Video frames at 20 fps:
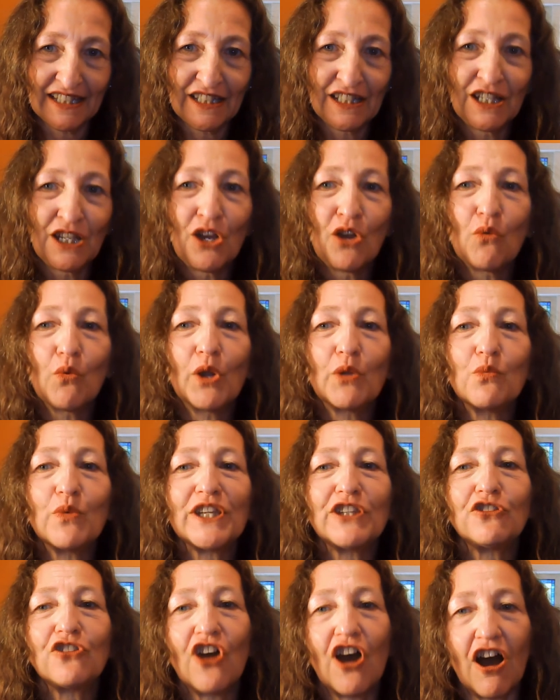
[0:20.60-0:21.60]
When we
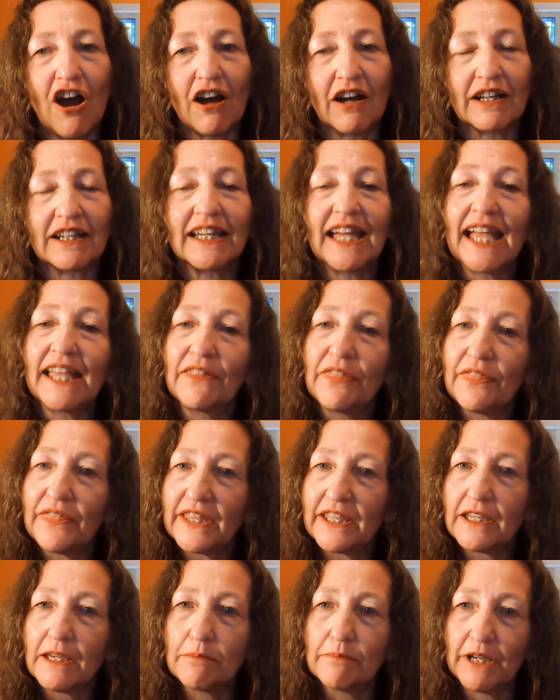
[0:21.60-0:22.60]
talk and think
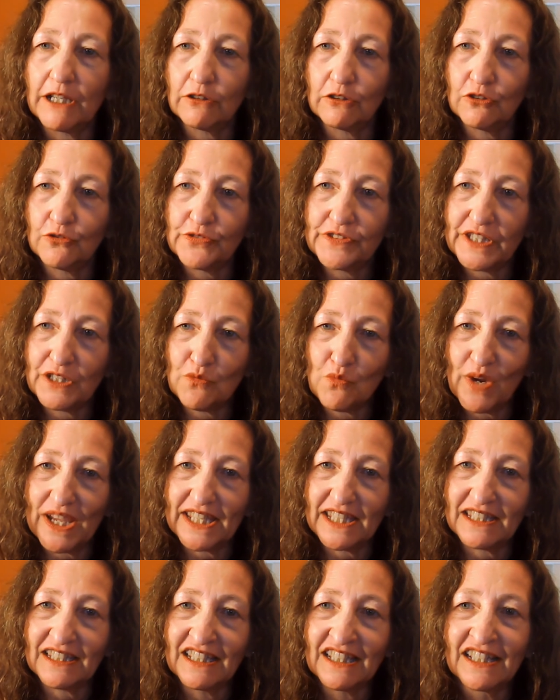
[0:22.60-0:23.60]
about losing weight,
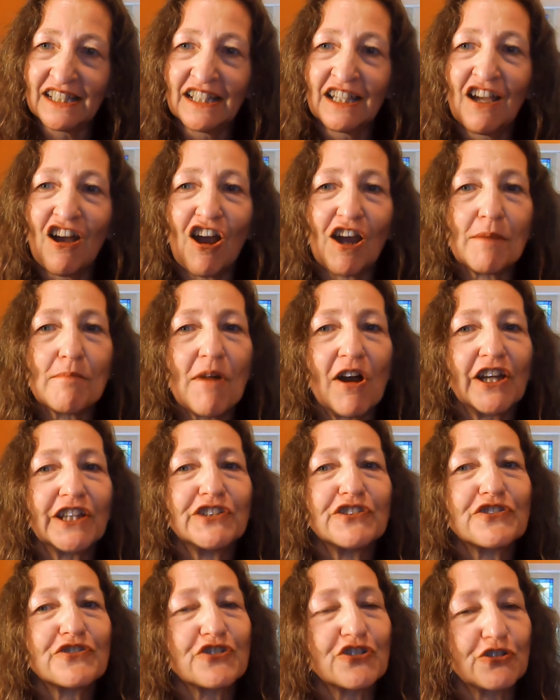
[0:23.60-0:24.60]
our minds
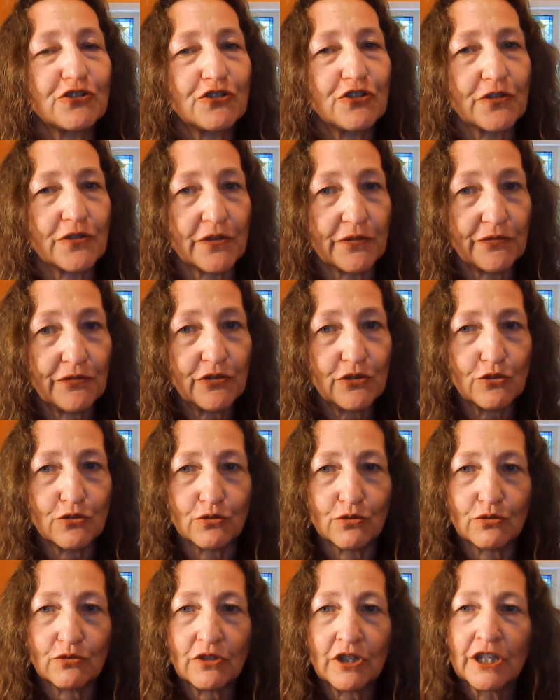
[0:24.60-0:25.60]
turn to the
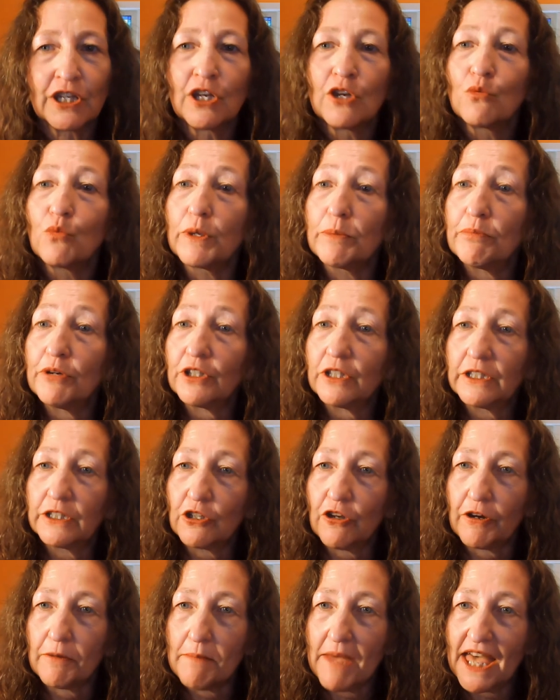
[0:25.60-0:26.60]
food we put in our
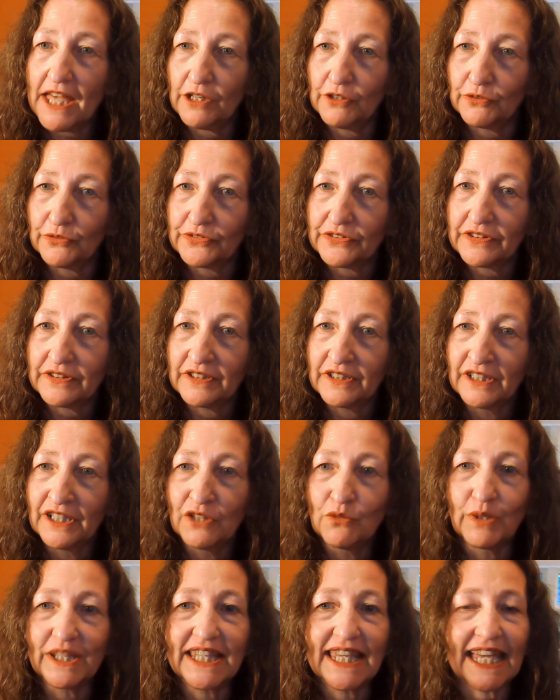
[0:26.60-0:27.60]
mouths. We
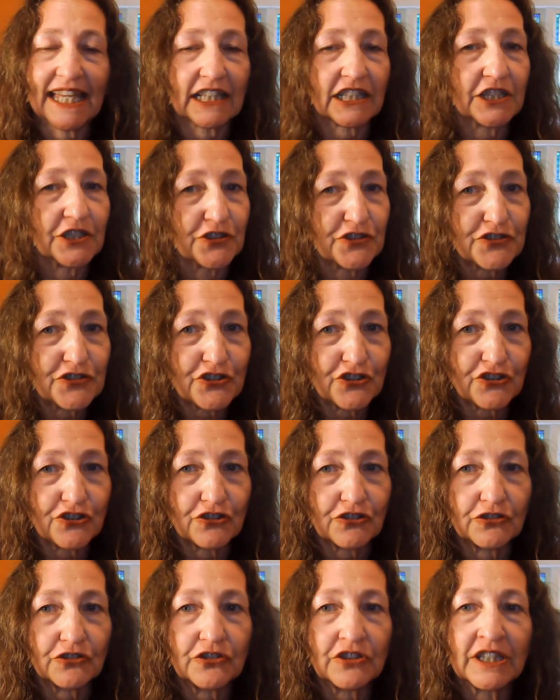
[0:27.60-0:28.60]
get
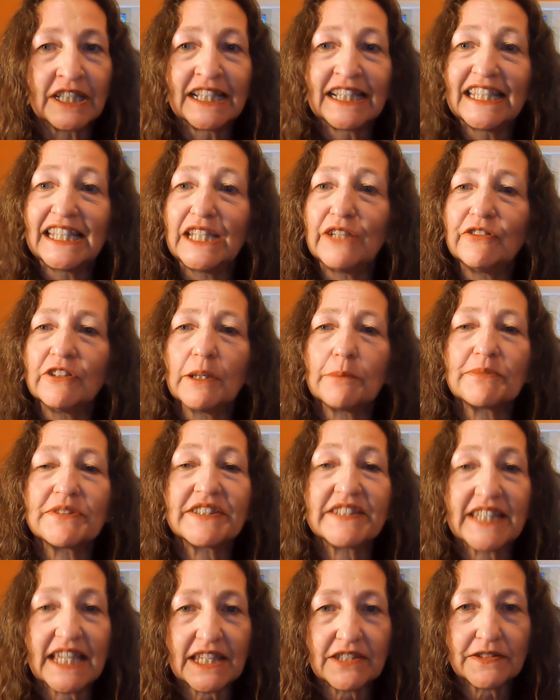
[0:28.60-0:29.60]
concerned, even
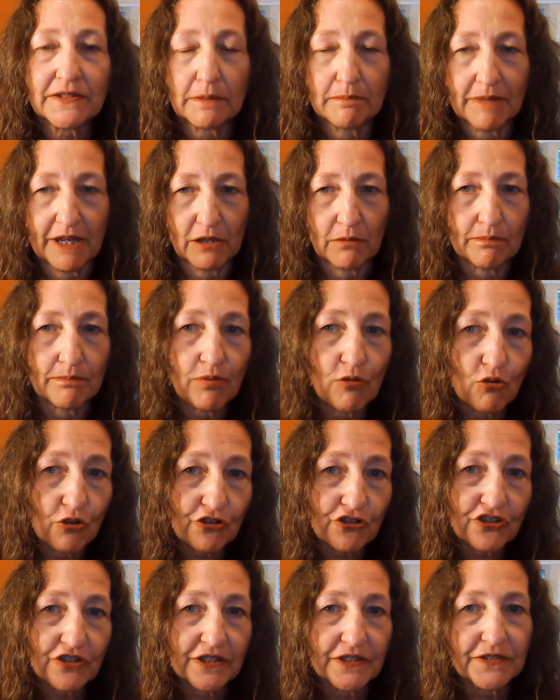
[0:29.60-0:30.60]
obsessed about
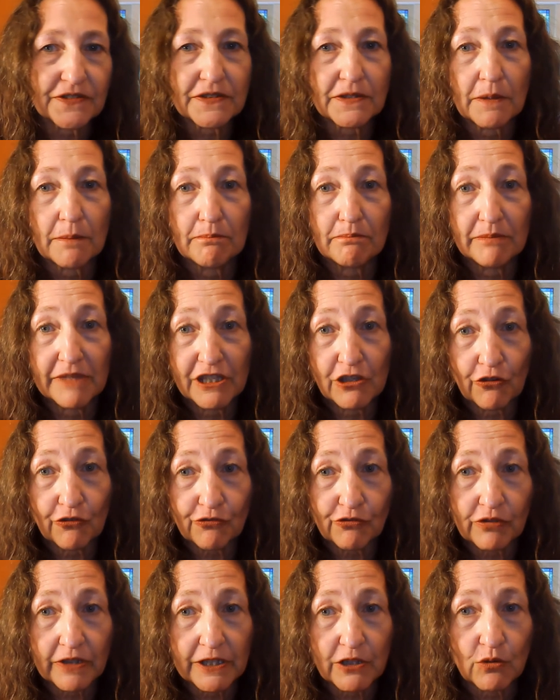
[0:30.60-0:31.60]
portions, meal
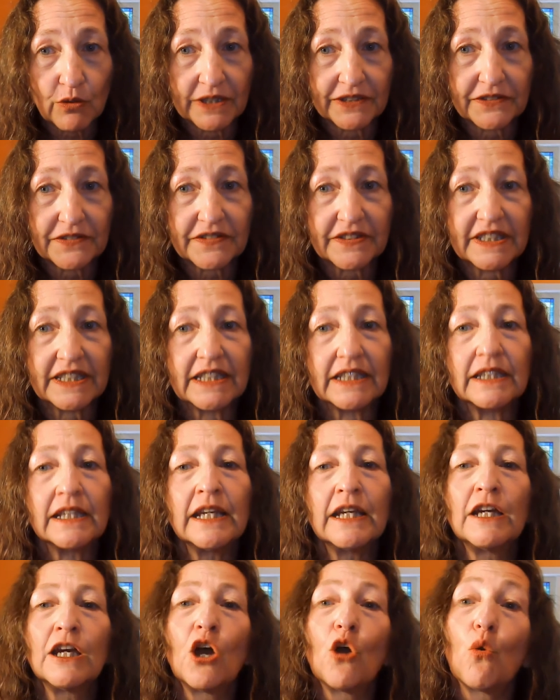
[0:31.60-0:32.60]
frequency,
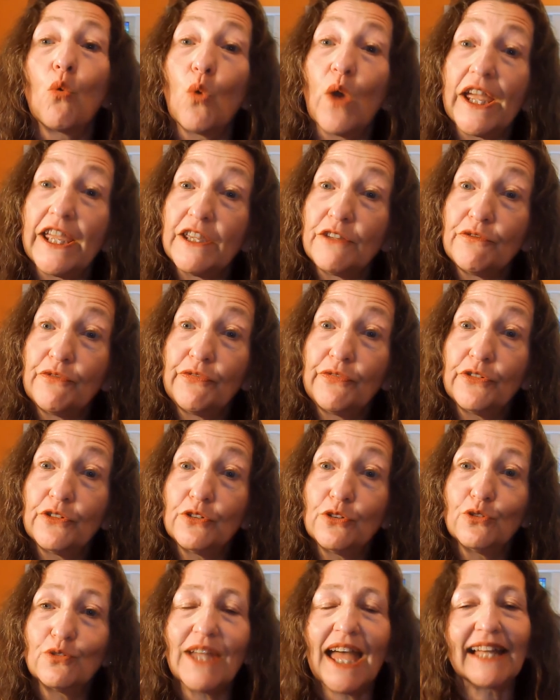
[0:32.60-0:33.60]
weighing
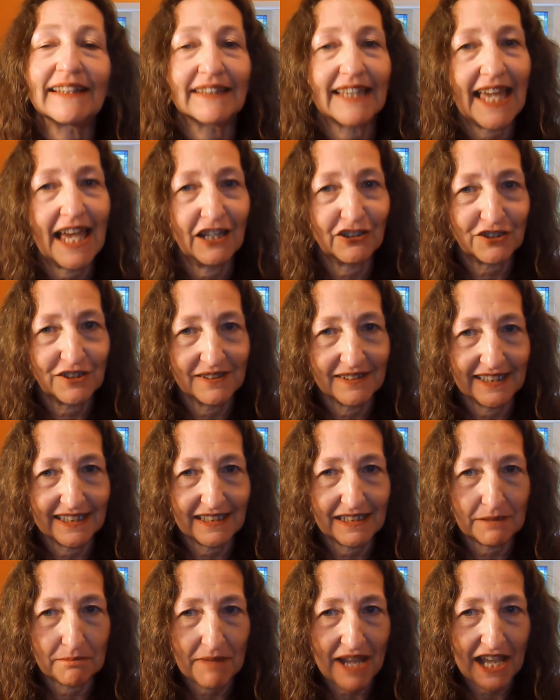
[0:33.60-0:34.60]
food, and calculating
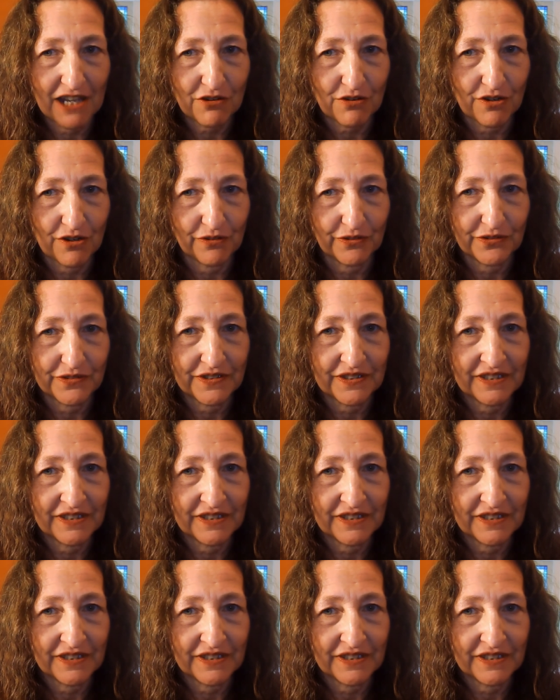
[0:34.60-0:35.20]
macros.